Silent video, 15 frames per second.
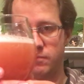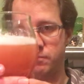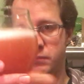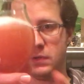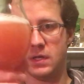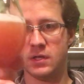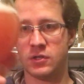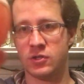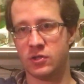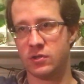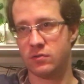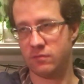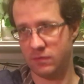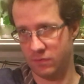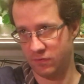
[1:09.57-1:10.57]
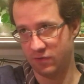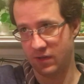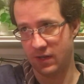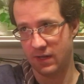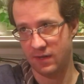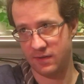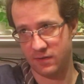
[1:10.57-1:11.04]
blush
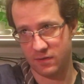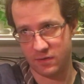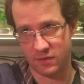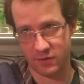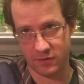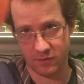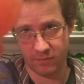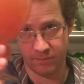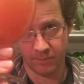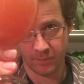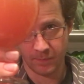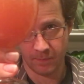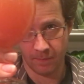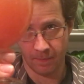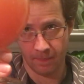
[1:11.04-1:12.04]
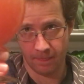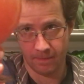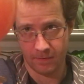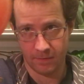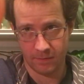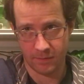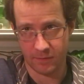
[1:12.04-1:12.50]
rosé look.
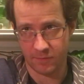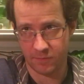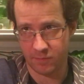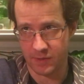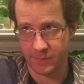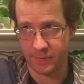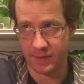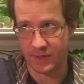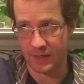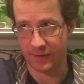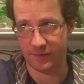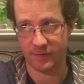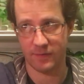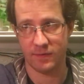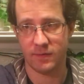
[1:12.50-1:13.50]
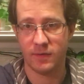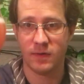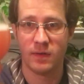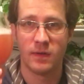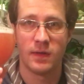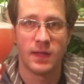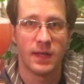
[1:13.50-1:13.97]
So there's probably not
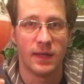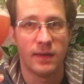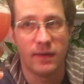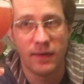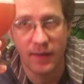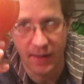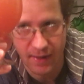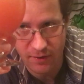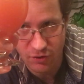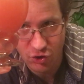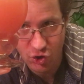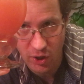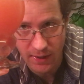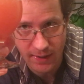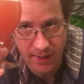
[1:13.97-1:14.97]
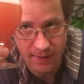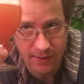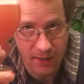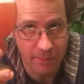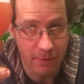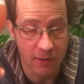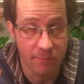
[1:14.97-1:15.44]
a
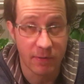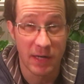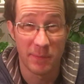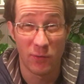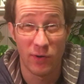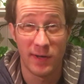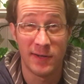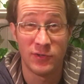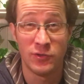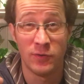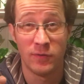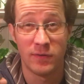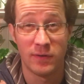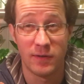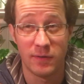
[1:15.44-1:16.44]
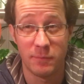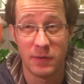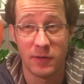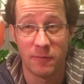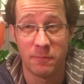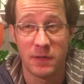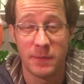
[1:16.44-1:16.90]
gigantic amount of pomegranate juice in it,
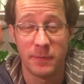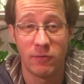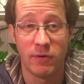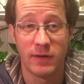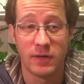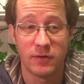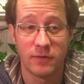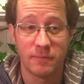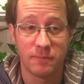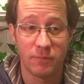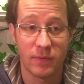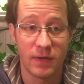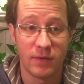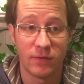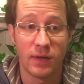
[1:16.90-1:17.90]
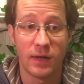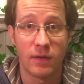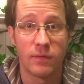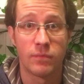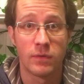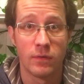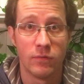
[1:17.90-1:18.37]
because pomegranate is
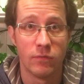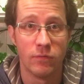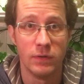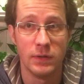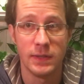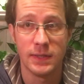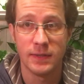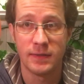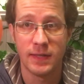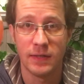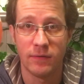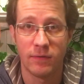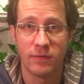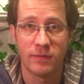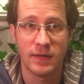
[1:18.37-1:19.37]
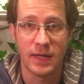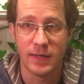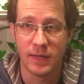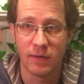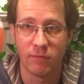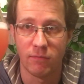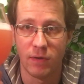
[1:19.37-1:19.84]
like really intense
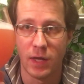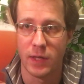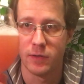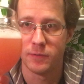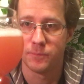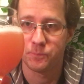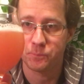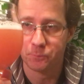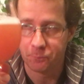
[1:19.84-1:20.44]
staining red.